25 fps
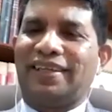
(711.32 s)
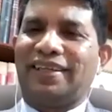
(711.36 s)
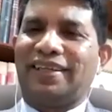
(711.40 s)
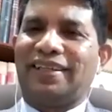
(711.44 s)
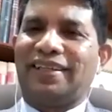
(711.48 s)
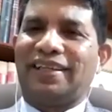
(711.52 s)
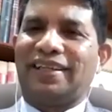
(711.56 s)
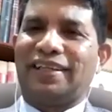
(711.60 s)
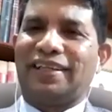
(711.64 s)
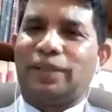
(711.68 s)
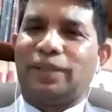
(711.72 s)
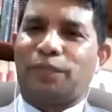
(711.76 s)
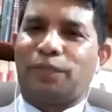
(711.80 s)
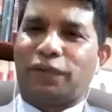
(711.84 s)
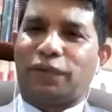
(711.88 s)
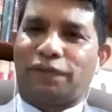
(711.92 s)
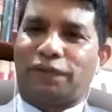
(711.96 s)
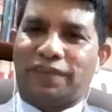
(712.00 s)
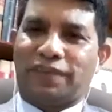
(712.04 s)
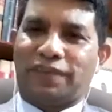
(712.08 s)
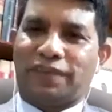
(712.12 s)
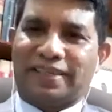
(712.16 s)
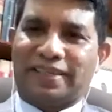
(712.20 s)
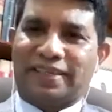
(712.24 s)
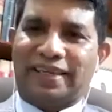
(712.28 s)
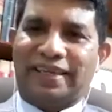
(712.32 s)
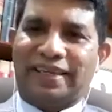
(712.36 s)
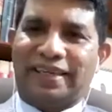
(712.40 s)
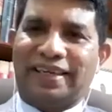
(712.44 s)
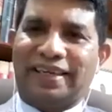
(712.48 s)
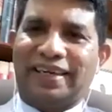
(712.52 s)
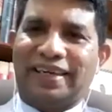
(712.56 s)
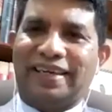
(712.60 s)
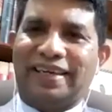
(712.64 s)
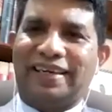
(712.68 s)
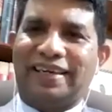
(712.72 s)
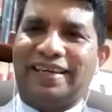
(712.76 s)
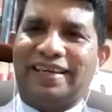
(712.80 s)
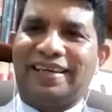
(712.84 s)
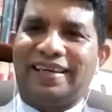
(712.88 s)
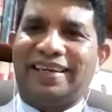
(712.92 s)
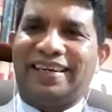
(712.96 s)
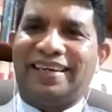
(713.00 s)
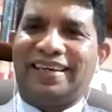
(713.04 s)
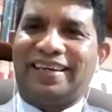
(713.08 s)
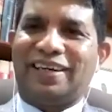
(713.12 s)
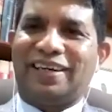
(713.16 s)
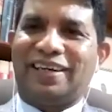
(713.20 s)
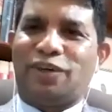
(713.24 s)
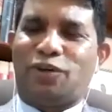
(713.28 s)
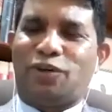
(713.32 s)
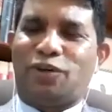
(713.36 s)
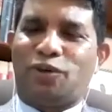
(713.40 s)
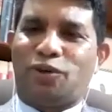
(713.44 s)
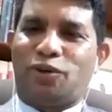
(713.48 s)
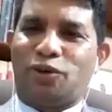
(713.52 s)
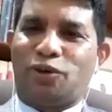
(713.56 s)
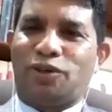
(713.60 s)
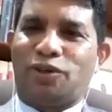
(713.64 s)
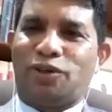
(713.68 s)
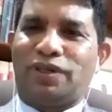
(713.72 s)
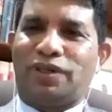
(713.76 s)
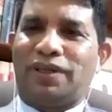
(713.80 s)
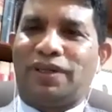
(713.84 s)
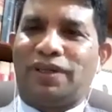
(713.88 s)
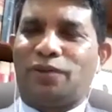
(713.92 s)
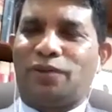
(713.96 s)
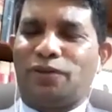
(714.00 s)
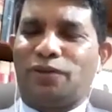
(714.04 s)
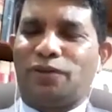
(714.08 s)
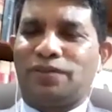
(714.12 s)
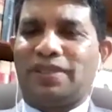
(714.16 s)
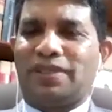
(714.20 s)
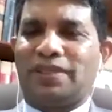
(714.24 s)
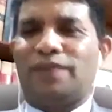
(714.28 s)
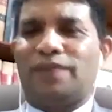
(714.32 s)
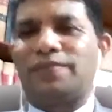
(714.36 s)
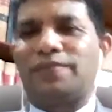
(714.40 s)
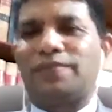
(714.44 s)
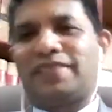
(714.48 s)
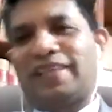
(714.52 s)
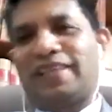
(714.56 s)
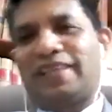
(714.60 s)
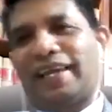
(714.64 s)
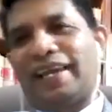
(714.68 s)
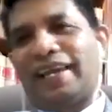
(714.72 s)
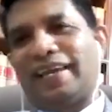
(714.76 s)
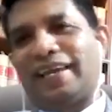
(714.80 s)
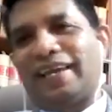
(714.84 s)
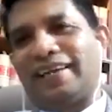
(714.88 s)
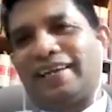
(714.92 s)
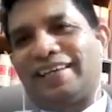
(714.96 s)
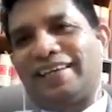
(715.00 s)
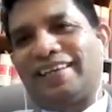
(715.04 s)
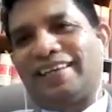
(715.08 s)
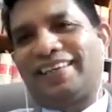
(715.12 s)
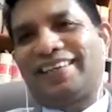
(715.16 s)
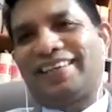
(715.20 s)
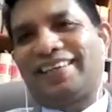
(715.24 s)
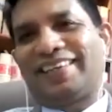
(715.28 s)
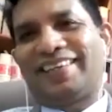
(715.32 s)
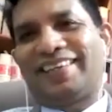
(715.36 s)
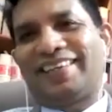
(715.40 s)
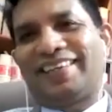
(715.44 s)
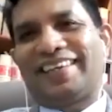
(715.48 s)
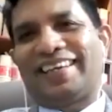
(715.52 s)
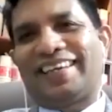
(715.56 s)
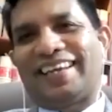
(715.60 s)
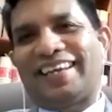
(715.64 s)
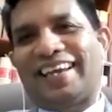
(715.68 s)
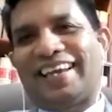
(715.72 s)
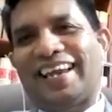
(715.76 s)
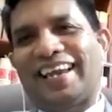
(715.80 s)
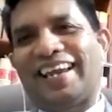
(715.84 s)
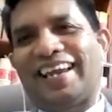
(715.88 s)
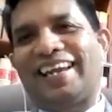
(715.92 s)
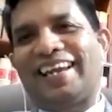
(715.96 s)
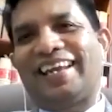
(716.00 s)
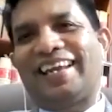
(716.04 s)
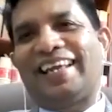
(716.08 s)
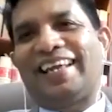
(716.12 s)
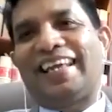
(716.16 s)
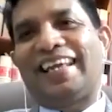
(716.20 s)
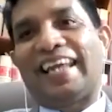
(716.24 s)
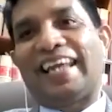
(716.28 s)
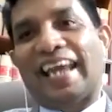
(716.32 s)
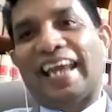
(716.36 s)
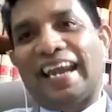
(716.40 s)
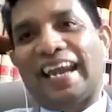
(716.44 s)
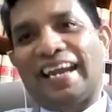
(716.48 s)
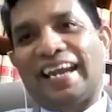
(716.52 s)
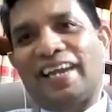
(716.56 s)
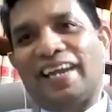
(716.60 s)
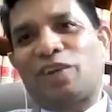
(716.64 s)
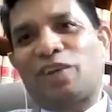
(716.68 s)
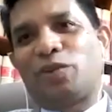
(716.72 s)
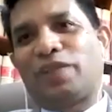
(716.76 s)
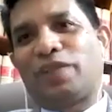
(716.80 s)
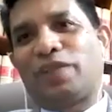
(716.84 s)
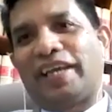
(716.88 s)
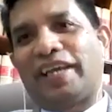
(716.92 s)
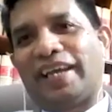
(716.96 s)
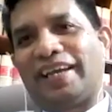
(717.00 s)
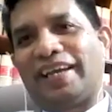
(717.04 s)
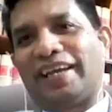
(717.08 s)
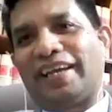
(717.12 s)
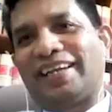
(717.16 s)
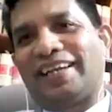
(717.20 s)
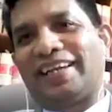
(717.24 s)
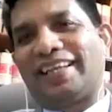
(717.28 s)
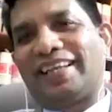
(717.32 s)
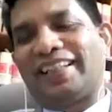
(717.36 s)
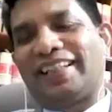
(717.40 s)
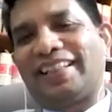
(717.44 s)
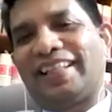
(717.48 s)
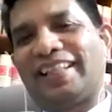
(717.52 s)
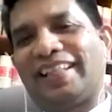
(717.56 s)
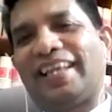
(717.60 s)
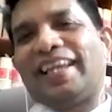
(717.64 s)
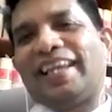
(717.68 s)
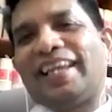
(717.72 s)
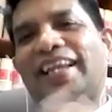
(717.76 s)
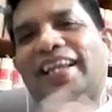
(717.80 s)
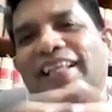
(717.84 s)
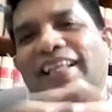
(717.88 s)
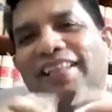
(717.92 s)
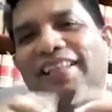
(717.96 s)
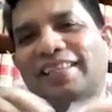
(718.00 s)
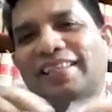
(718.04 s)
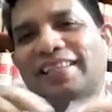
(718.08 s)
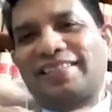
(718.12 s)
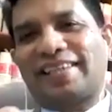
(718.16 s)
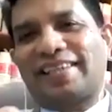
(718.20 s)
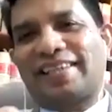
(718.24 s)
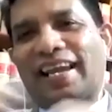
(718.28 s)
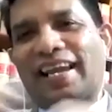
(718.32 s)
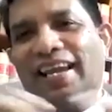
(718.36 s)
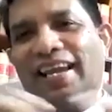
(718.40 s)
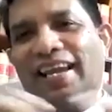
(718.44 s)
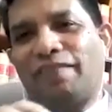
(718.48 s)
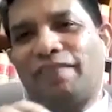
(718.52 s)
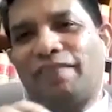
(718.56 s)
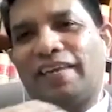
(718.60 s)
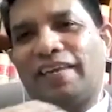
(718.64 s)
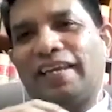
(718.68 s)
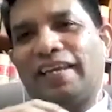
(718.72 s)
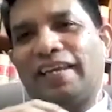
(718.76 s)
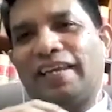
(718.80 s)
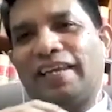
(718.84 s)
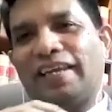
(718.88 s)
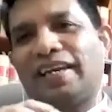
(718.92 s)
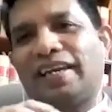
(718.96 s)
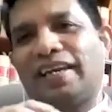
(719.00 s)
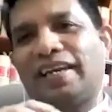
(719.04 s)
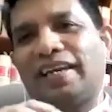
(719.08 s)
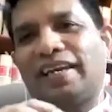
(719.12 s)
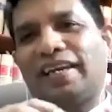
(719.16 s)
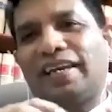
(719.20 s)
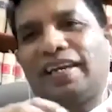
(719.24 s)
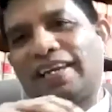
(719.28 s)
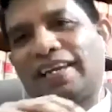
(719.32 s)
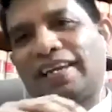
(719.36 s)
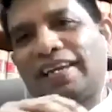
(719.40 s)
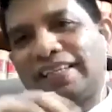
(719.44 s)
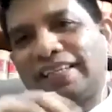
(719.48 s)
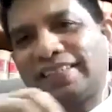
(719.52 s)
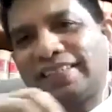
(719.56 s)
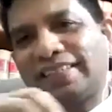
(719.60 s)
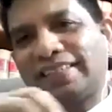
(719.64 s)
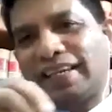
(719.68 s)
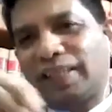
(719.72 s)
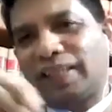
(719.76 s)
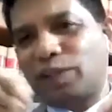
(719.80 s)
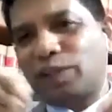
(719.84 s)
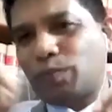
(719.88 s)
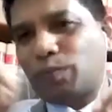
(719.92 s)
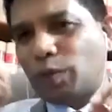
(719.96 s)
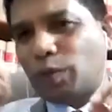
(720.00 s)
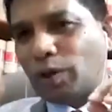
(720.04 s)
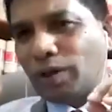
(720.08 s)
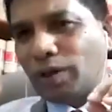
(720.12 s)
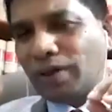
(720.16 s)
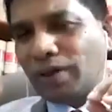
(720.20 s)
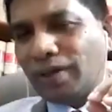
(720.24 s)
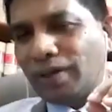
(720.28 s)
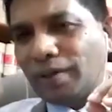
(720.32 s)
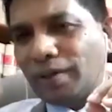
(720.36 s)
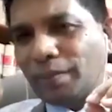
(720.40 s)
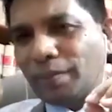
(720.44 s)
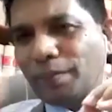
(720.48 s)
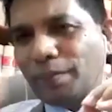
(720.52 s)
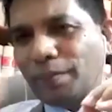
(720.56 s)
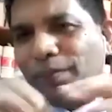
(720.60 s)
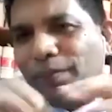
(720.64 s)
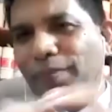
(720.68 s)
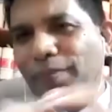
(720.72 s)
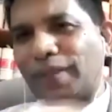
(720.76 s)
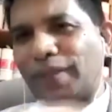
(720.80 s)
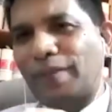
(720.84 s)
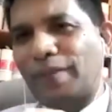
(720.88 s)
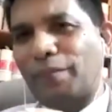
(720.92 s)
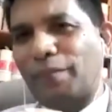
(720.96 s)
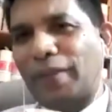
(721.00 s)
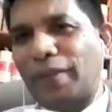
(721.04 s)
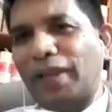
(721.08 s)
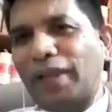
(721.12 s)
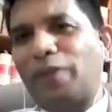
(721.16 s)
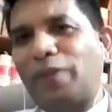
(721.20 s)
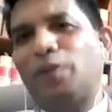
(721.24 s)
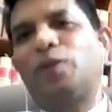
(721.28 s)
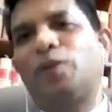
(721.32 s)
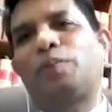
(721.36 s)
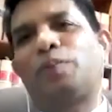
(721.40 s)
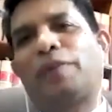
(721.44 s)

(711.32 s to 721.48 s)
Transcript: Then the professor again took some sand and he added to that. Then the sand went inside the small minute